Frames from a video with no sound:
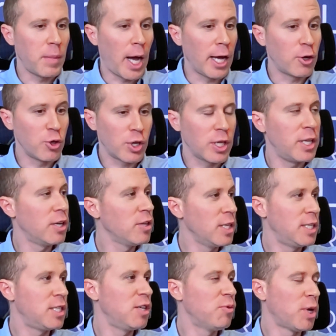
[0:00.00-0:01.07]
I could
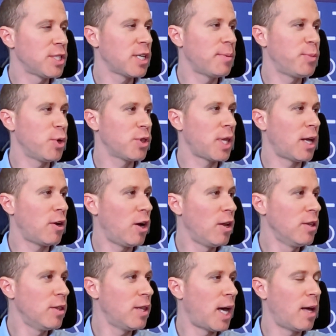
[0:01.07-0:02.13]
clearly see once I put that
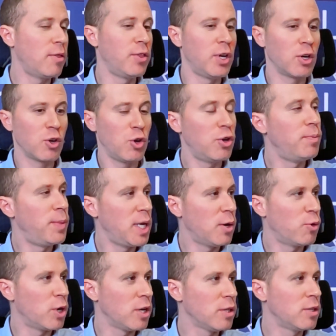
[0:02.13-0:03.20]
on that there could be a
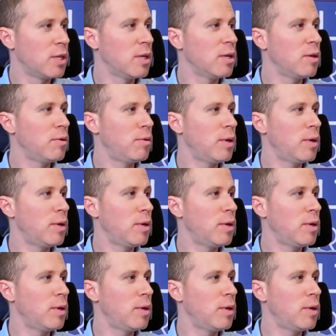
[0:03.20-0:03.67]
world.